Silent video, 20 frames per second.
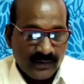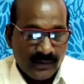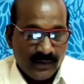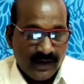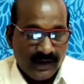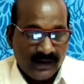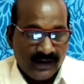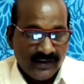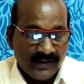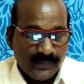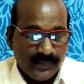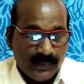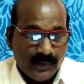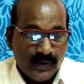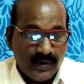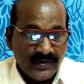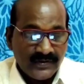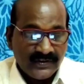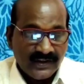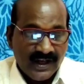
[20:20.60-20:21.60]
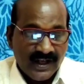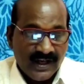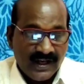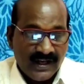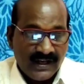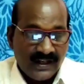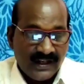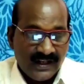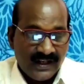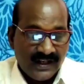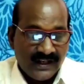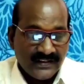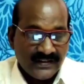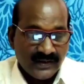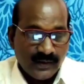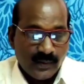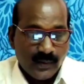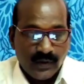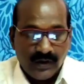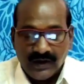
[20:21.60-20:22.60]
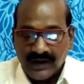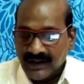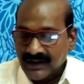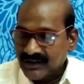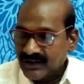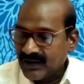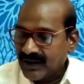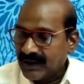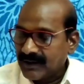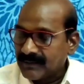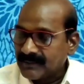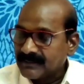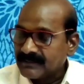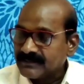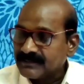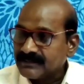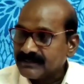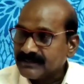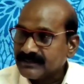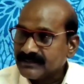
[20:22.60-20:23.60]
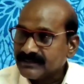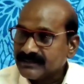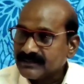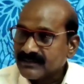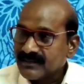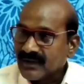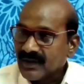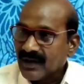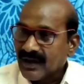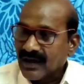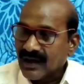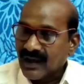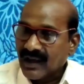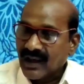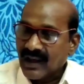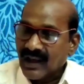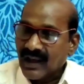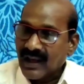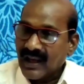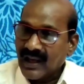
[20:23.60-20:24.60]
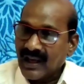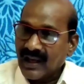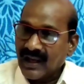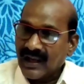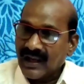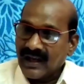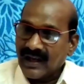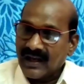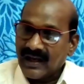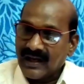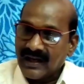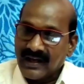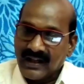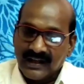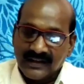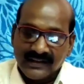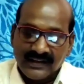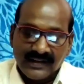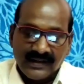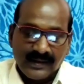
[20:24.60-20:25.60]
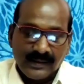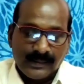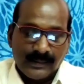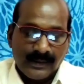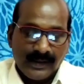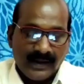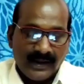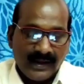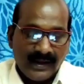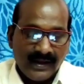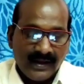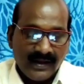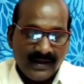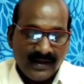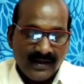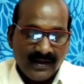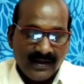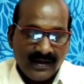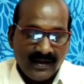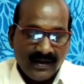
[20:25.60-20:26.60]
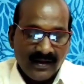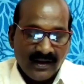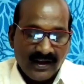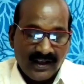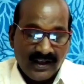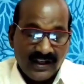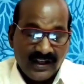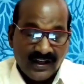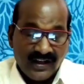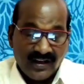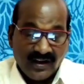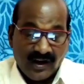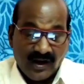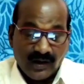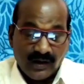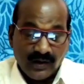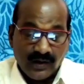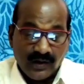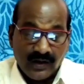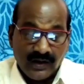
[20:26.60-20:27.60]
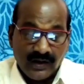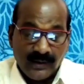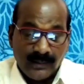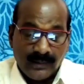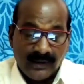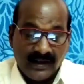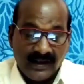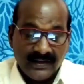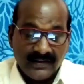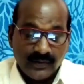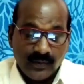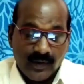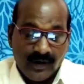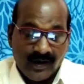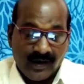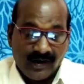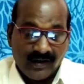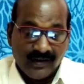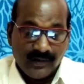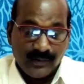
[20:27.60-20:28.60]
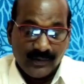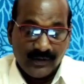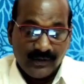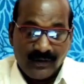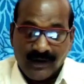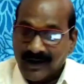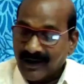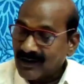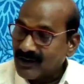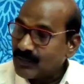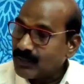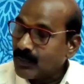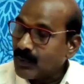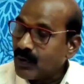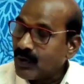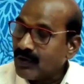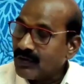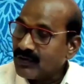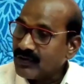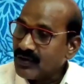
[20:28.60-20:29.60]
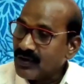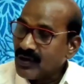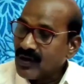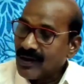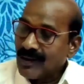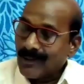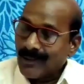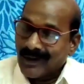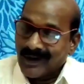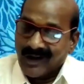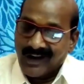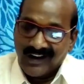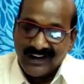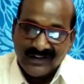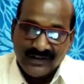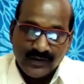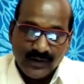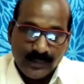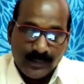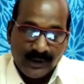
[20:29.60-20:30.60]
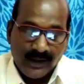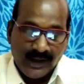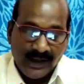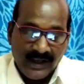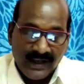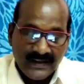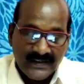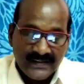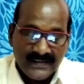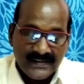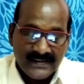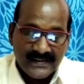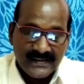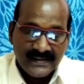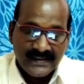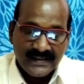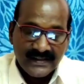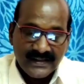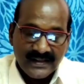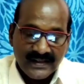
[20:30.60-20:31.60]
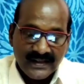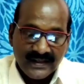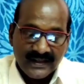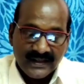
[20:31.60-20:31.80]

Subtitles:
So water sports aren't Nick's only thing. He doesn't play. He not only plays water sports, but also plays.